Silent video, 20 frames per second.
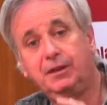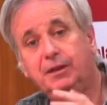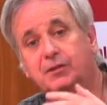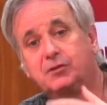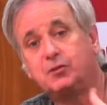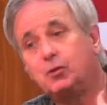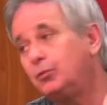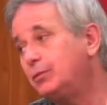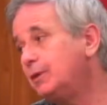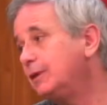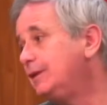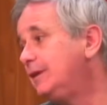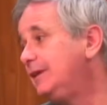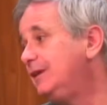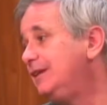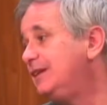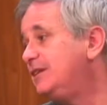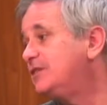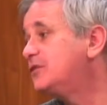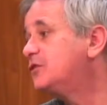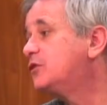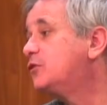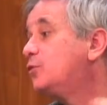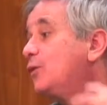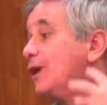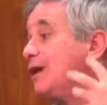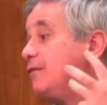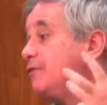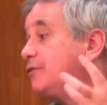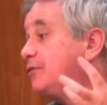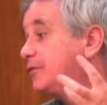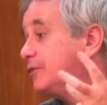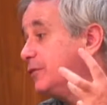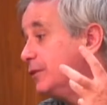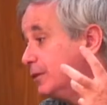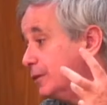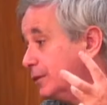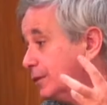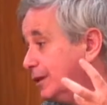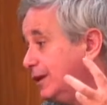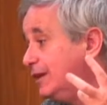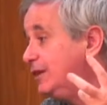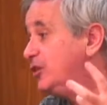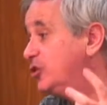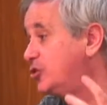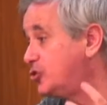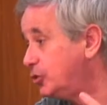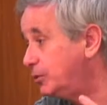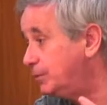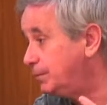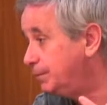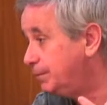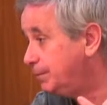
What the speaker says: it's already in its 12th edition.